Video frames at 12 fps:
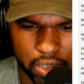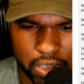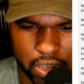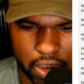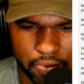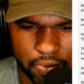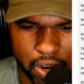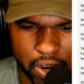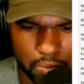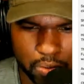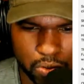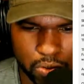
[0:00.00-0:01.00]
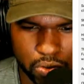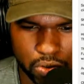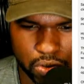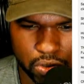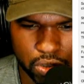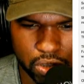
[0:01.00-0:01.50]
Sapphire
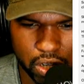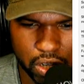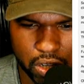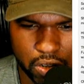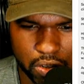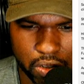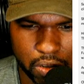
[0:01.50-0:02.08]
pool shell.